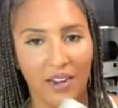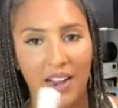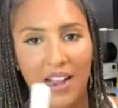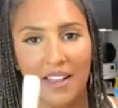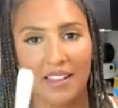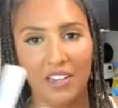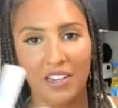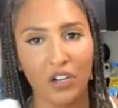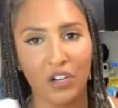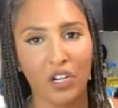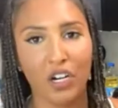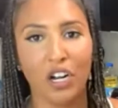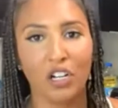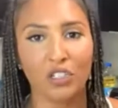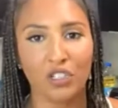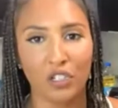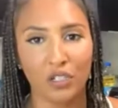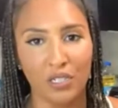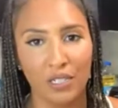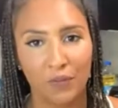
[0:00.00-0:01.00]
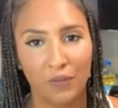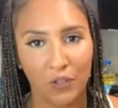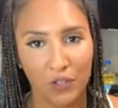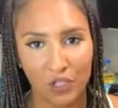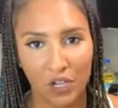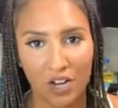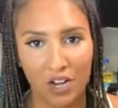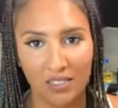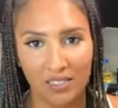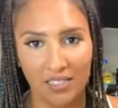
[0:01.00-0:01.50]
And then you can also use it for
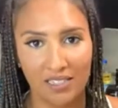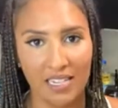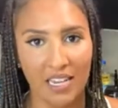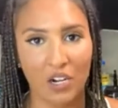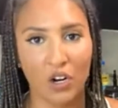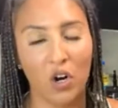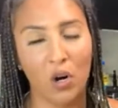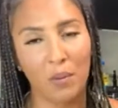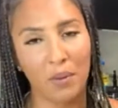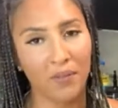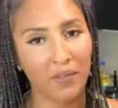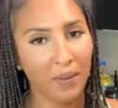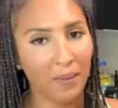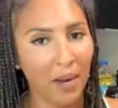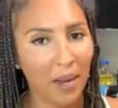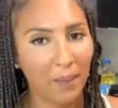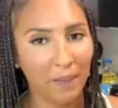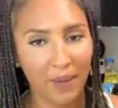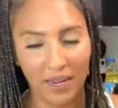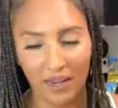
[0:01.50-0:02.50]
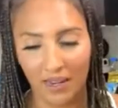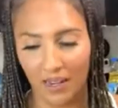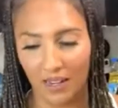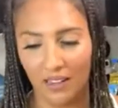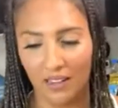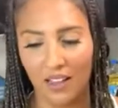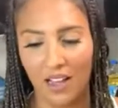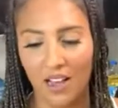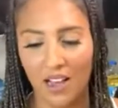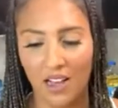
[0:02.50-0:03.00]
sauces at home. If I'm not baking
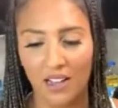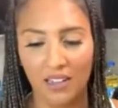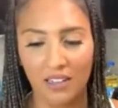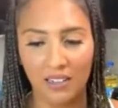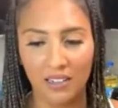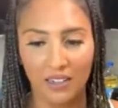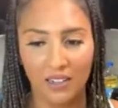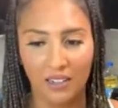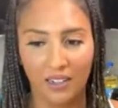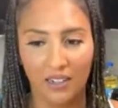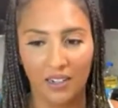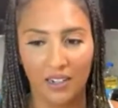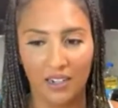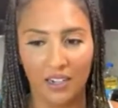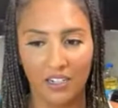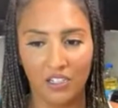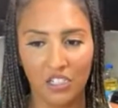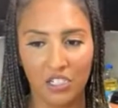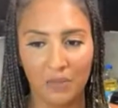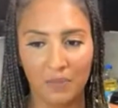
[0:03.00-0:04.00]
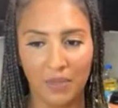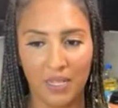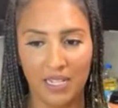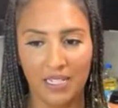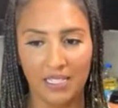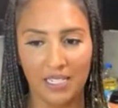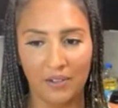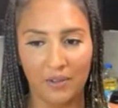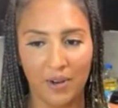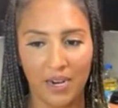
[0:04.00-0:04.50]
a lot, I just
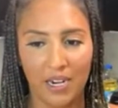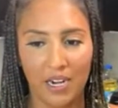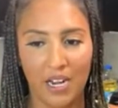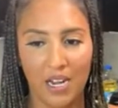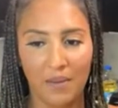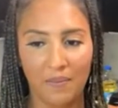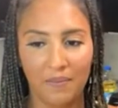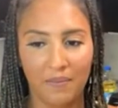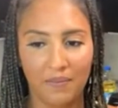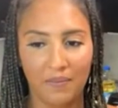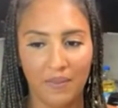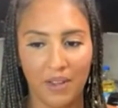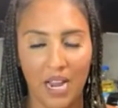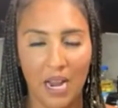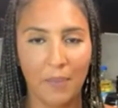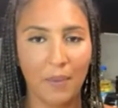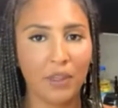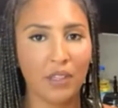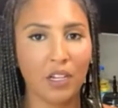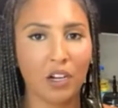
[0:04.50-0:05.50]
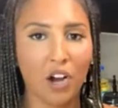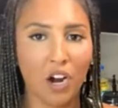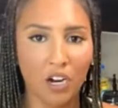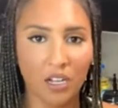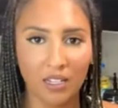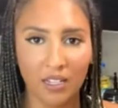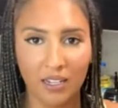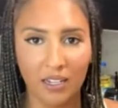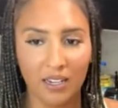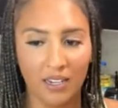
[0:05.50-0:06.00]
blend it right up. I put the
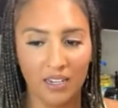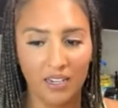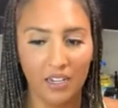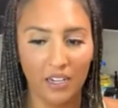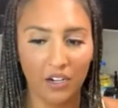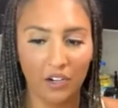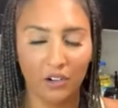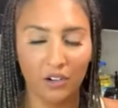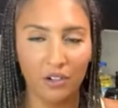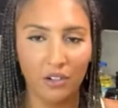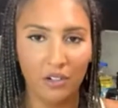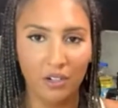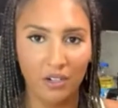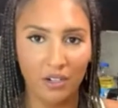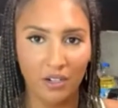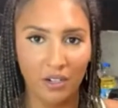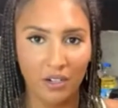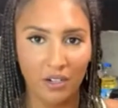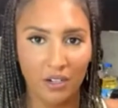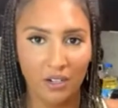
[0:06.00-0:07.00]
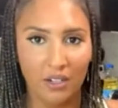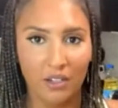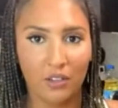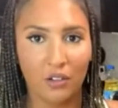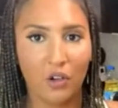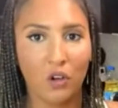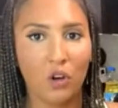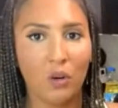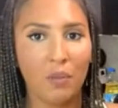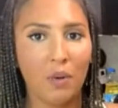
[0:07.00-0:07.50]
garlic in here,
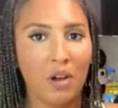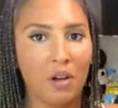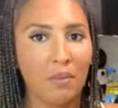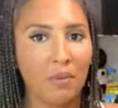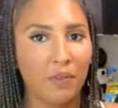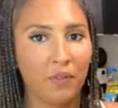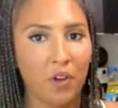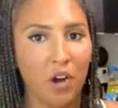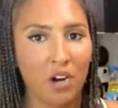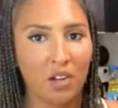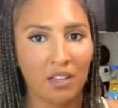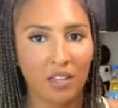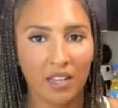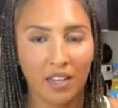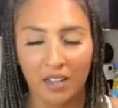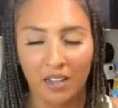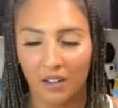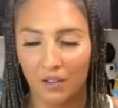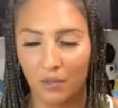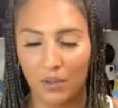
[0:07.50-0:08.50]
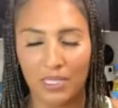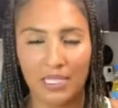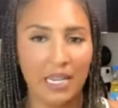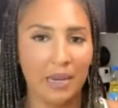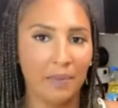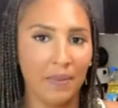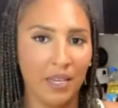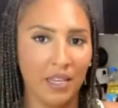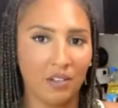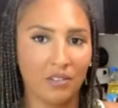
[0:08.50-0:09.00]
the whole bulb of garlic. Once I
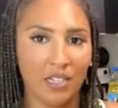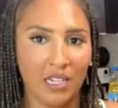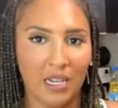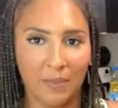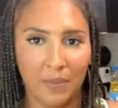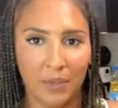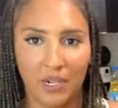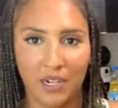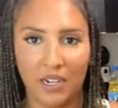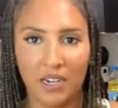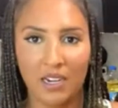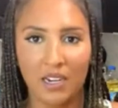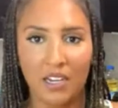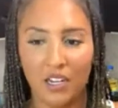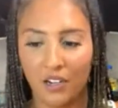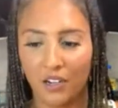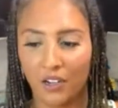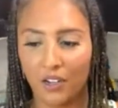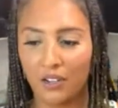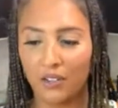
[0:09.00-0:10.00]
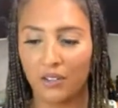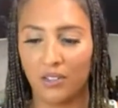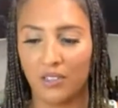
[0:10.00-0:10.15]
peeled it, I put it in here.